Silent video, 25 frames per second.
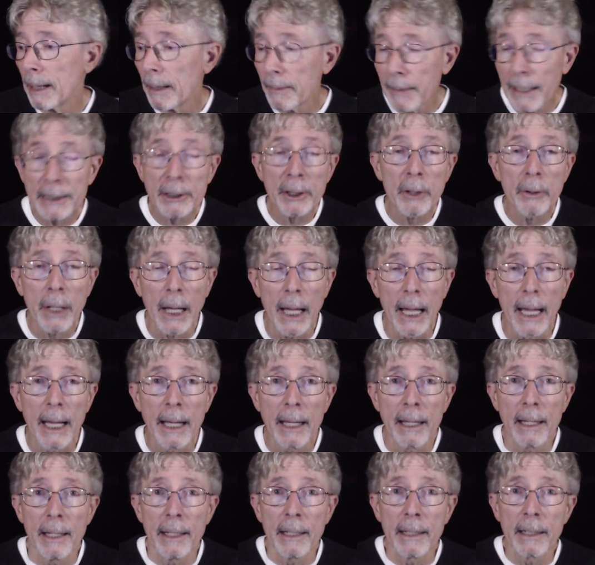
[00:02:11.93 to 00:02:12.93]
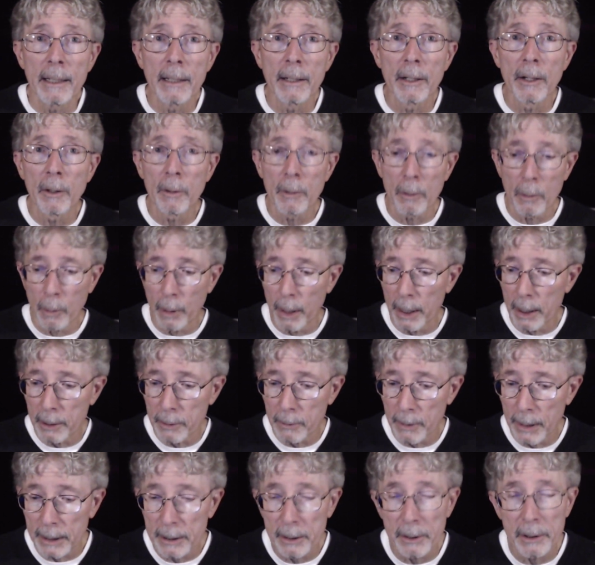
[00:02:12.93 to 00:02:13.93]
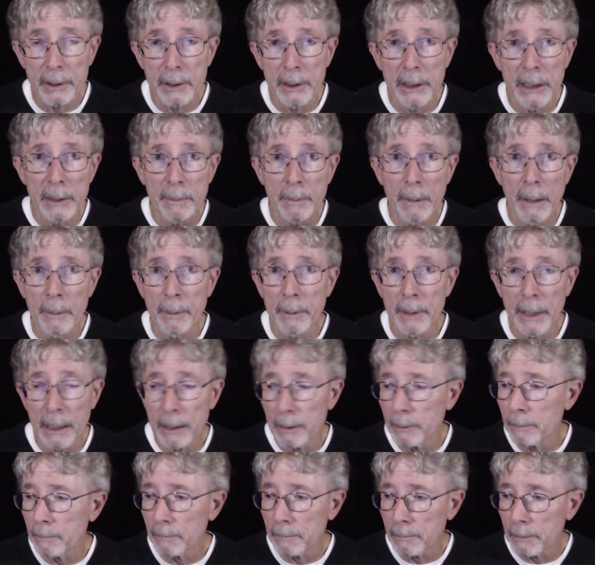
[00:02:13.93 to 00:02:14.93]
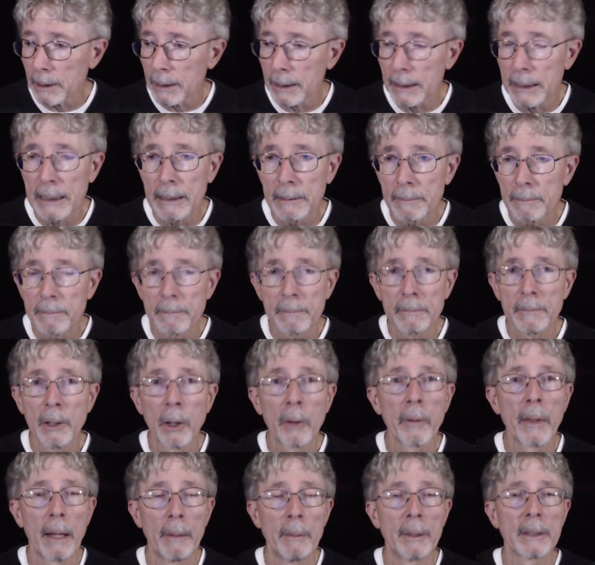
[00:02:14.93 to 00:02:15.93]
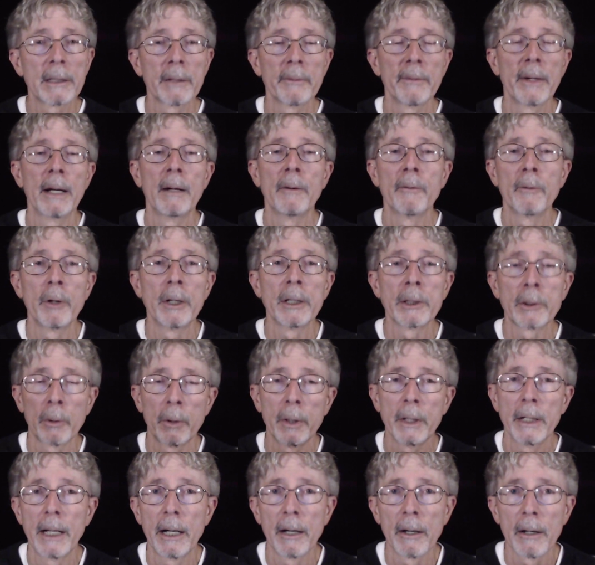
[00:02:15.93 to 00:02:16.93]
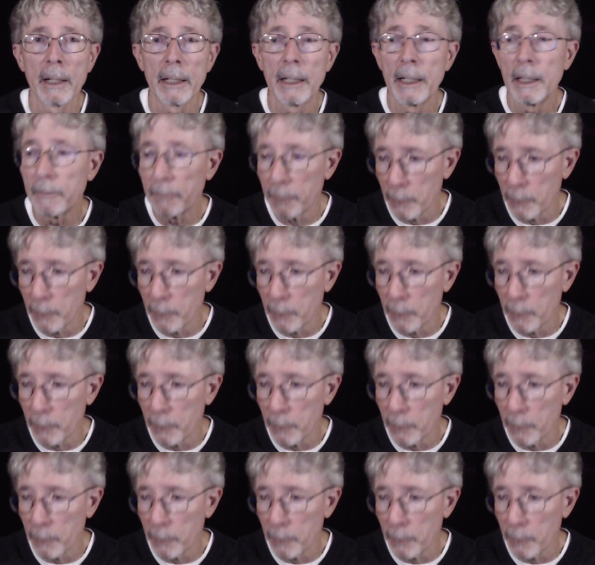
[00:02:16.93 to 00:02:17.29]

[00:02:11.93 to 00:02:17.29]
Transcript: And that's okay. Choir directors and these people, they don't really know that much about voice ordinarily.